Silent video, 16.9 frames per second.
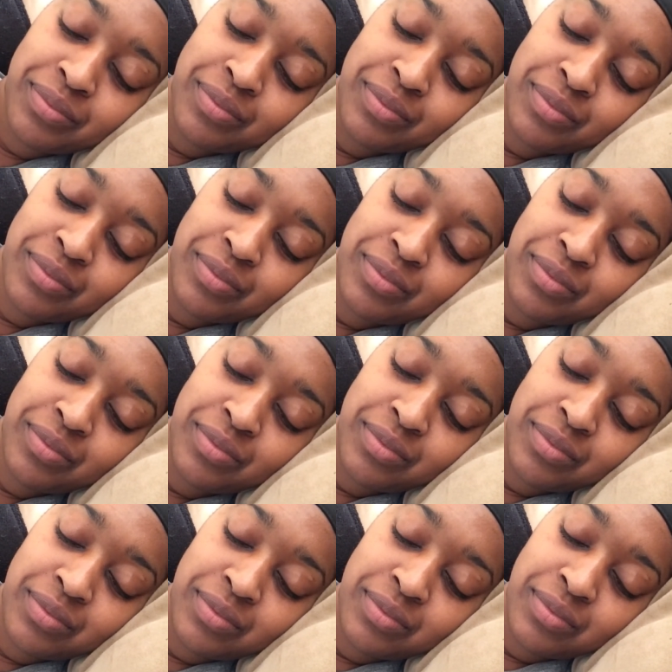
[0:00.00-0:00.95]

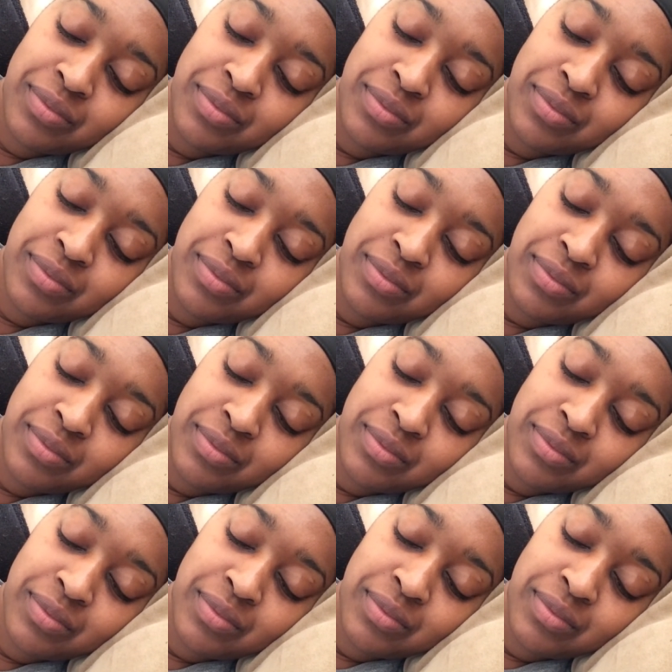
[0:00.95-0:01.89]

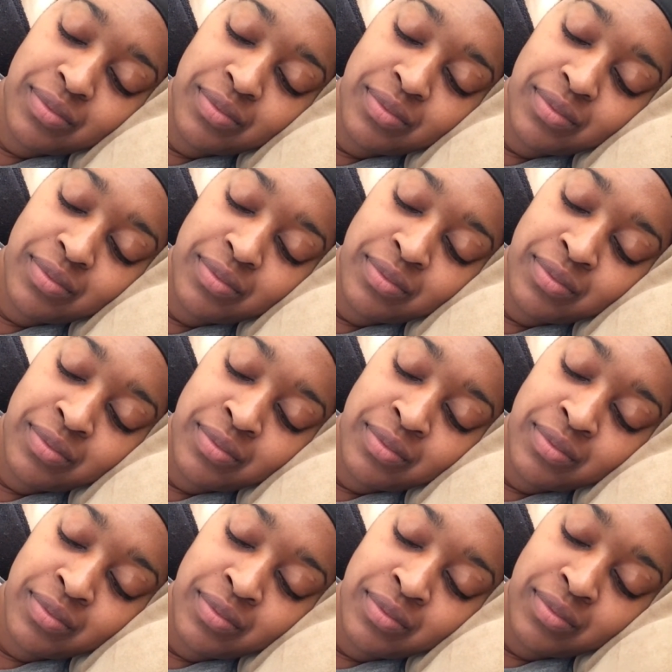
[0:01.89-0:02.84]

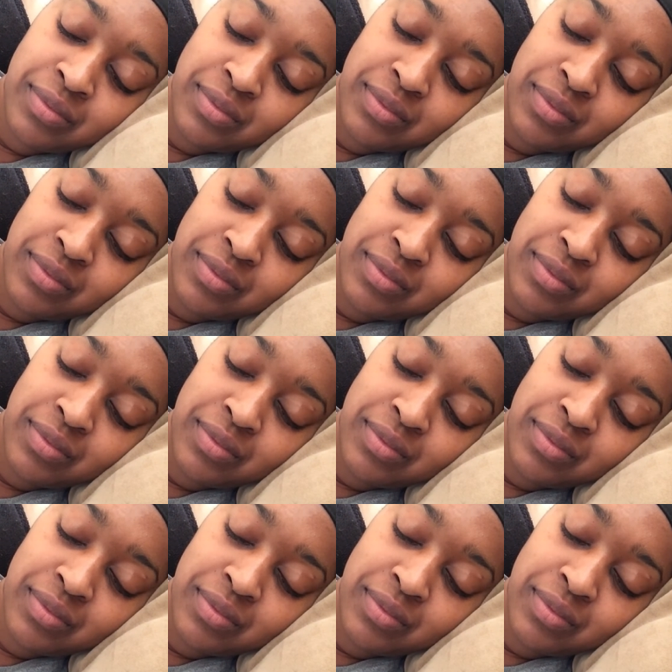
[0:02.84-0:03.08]
[no speech]